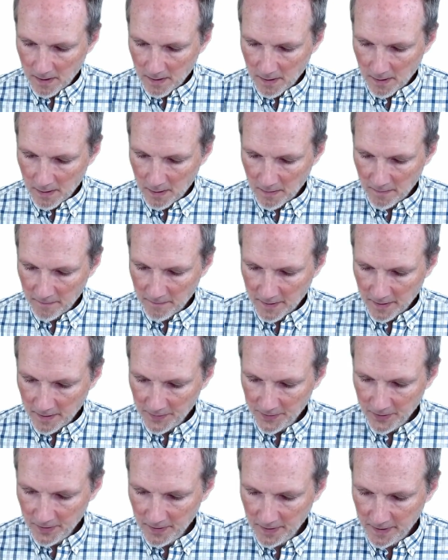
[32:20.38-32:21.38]
all the
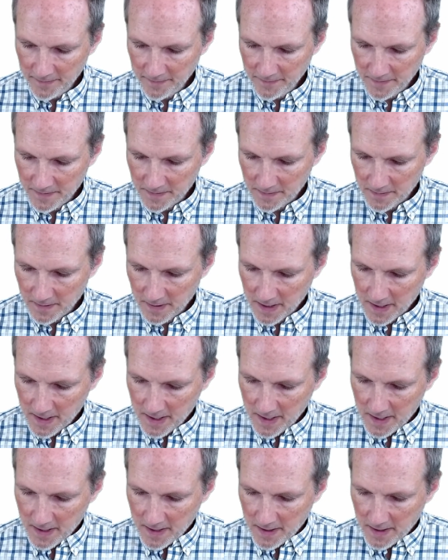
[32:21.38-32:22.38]
alternatives.
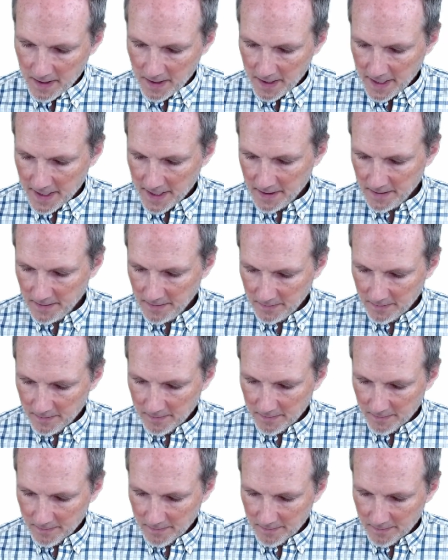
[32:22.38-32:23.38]
And,
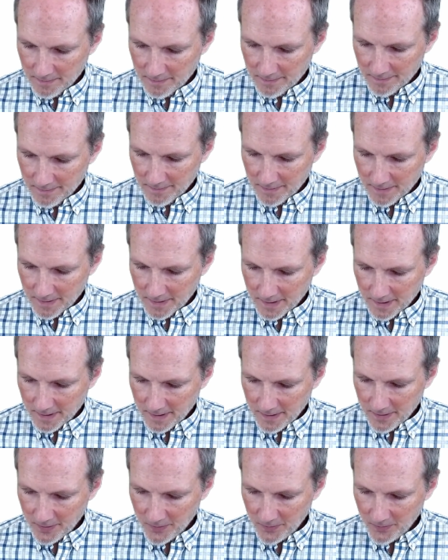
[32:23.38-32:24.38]
you
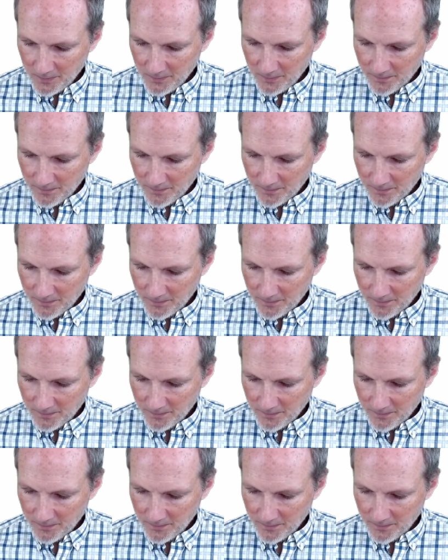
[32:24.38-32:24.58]
know,